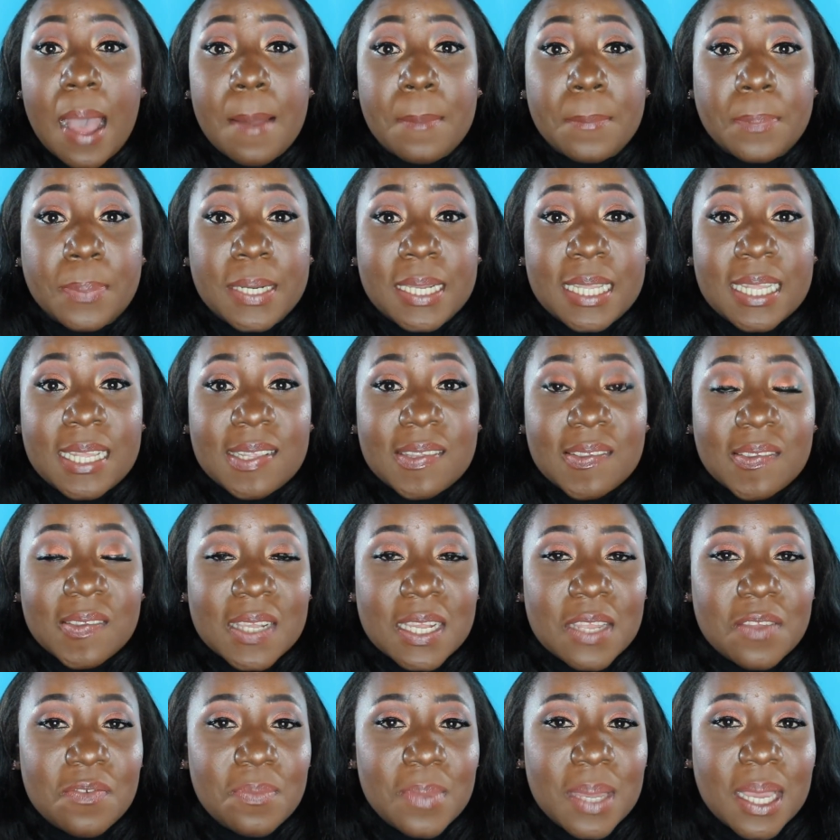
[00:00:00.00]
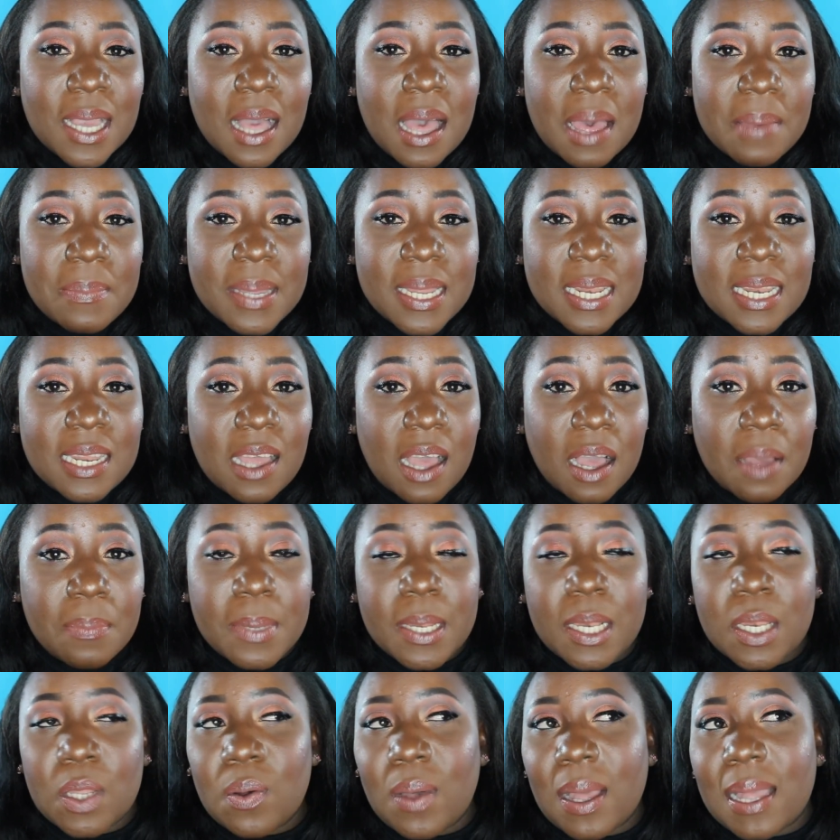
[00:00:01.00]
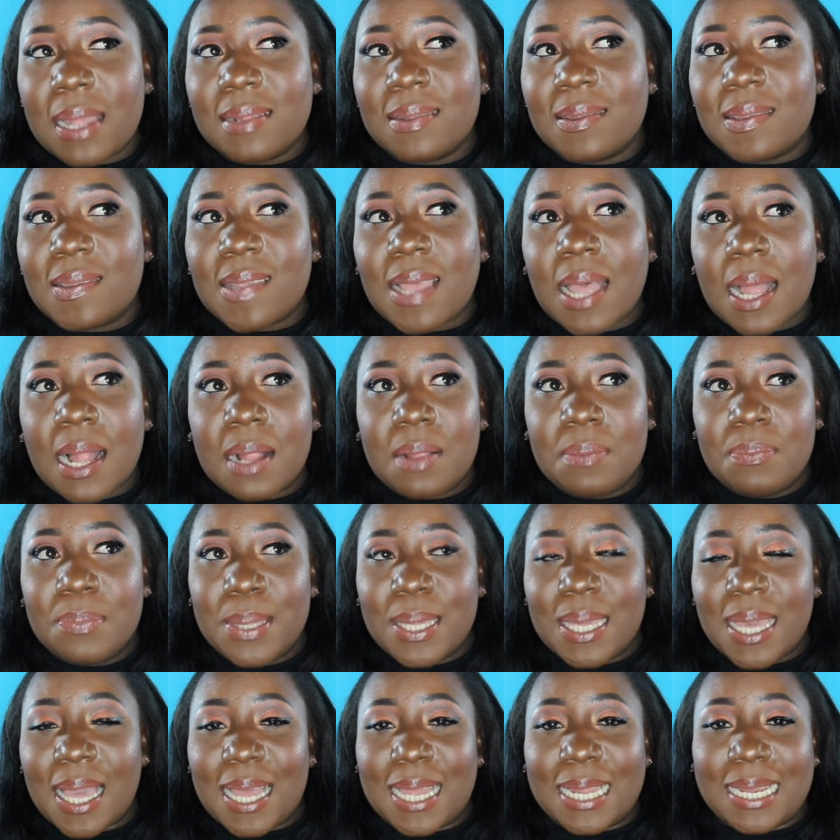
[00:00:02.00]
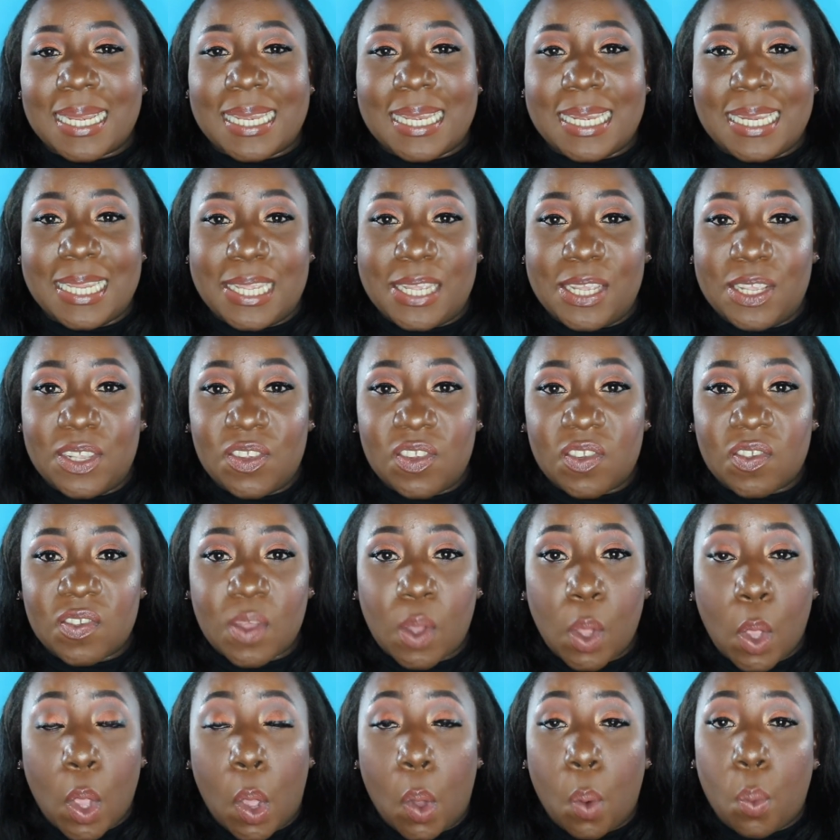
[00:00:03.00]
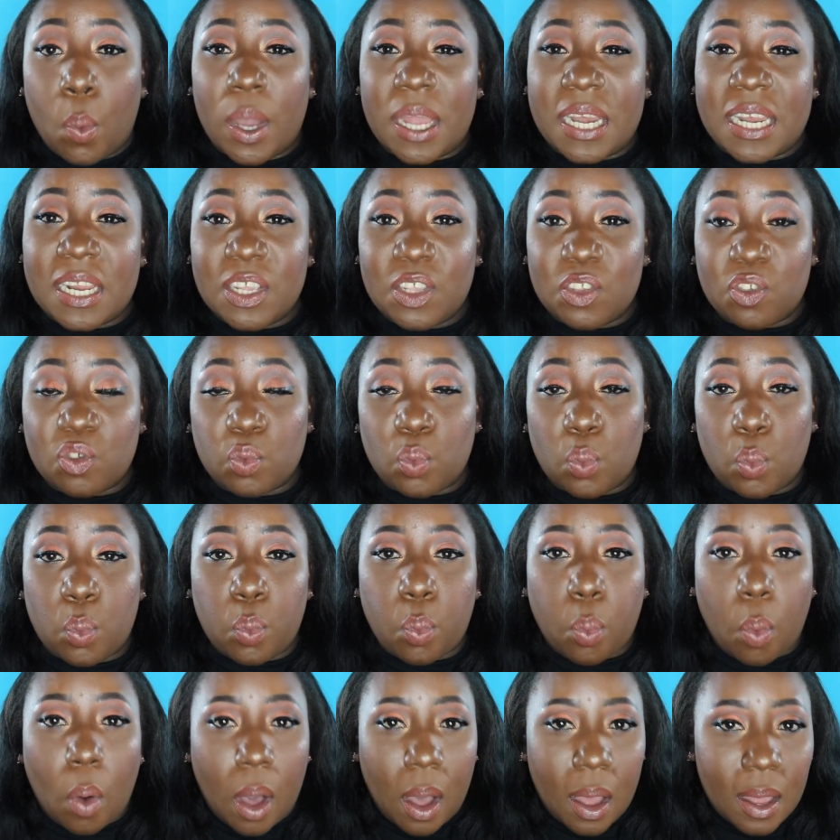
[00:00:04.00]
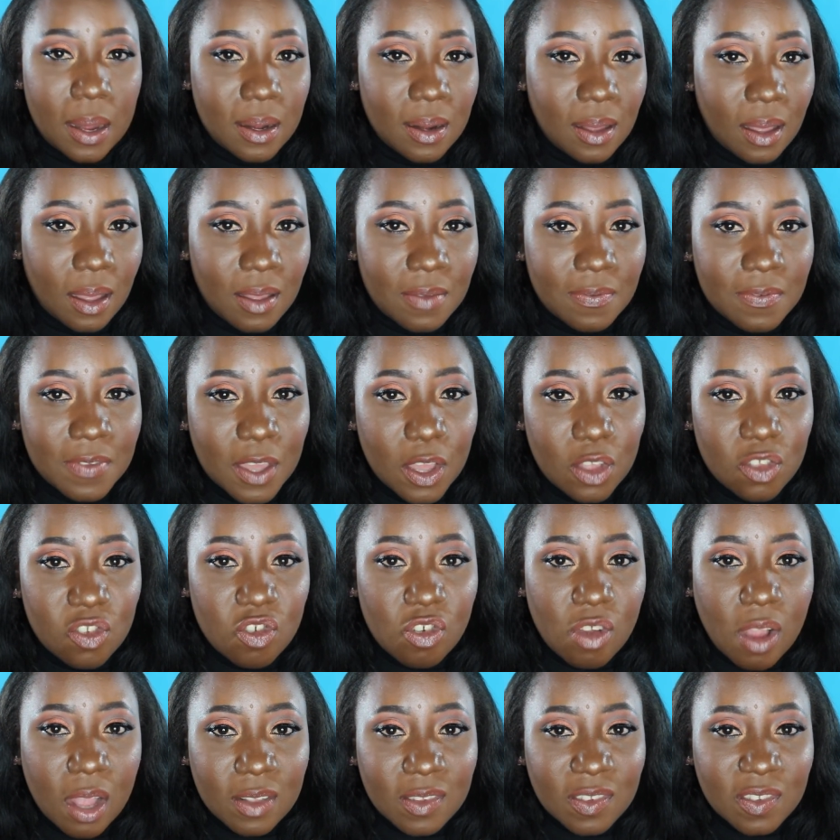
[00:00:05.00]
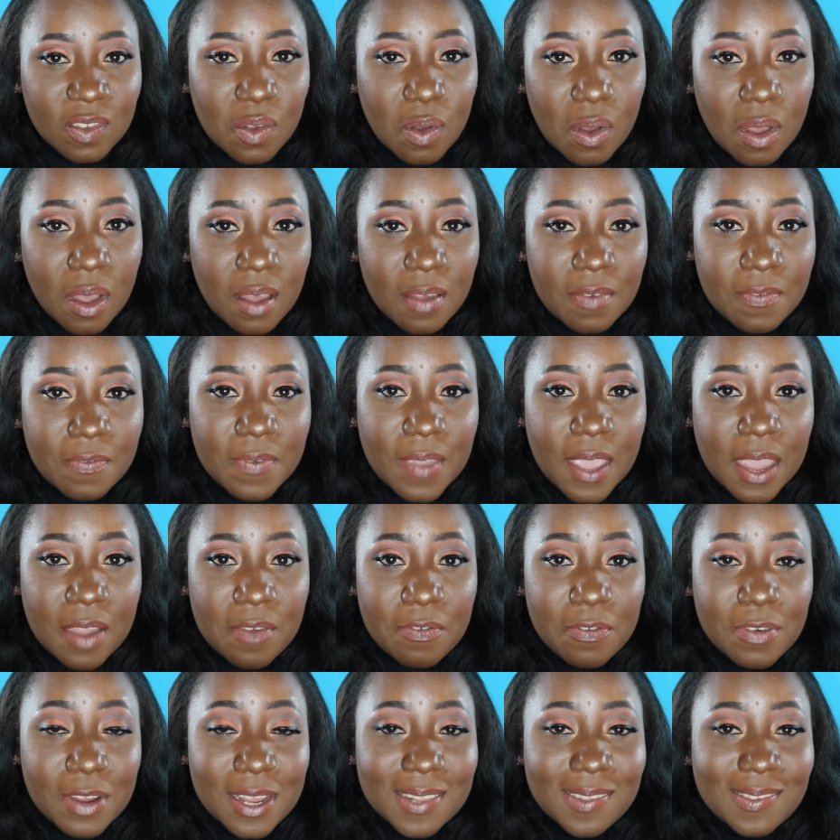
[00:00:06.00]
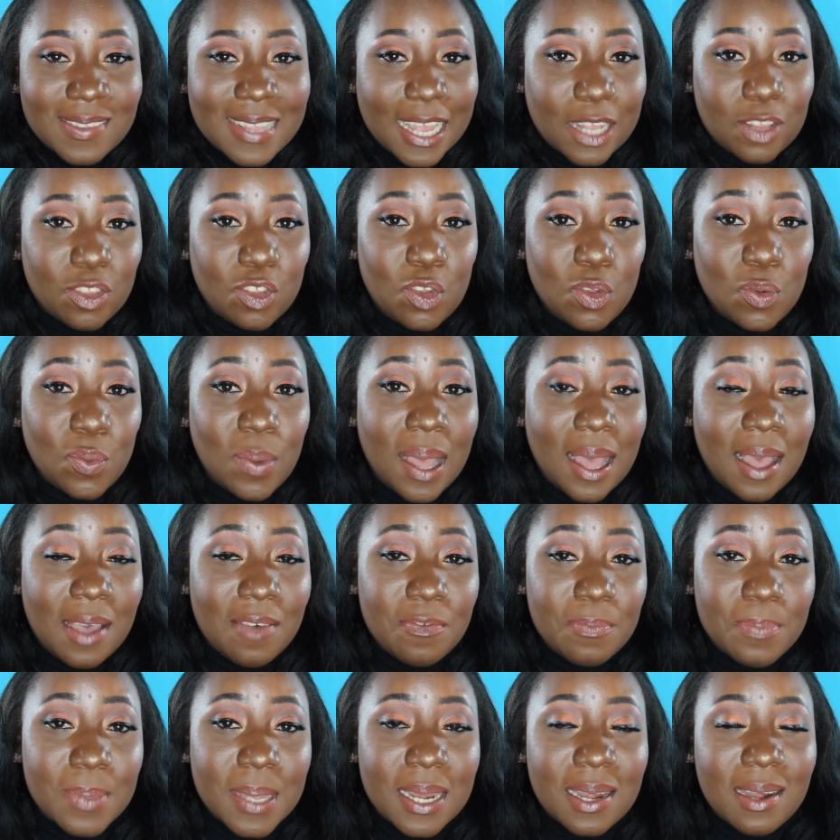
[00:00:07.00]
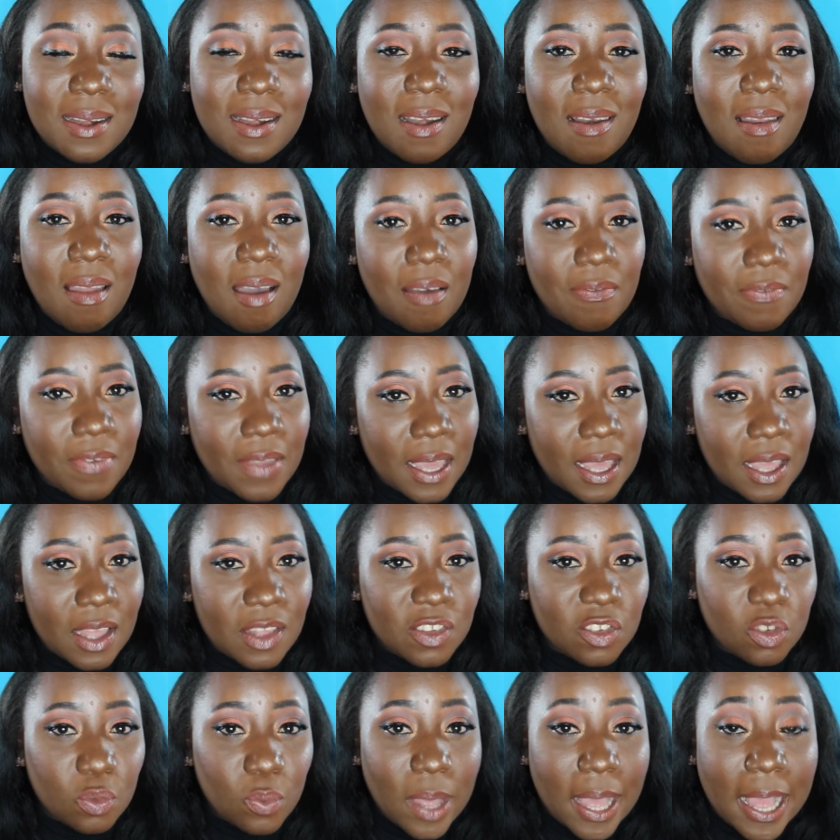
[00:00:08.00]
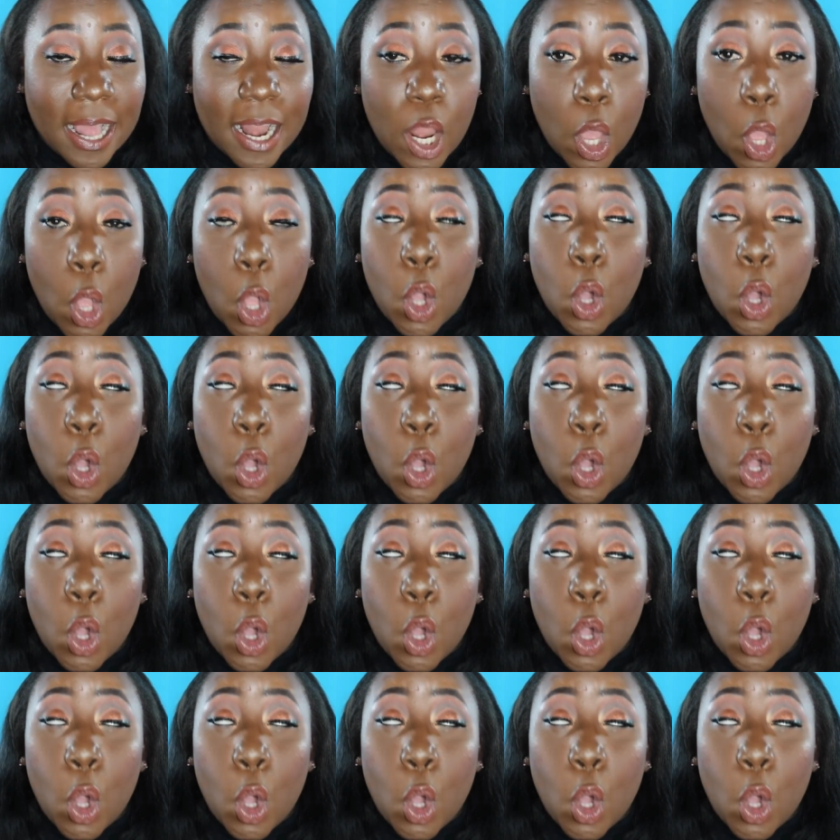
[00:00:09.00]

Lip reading: Please leave me a comment down below and tell me at least what is one of your drugstore favorite that you have been loving as well,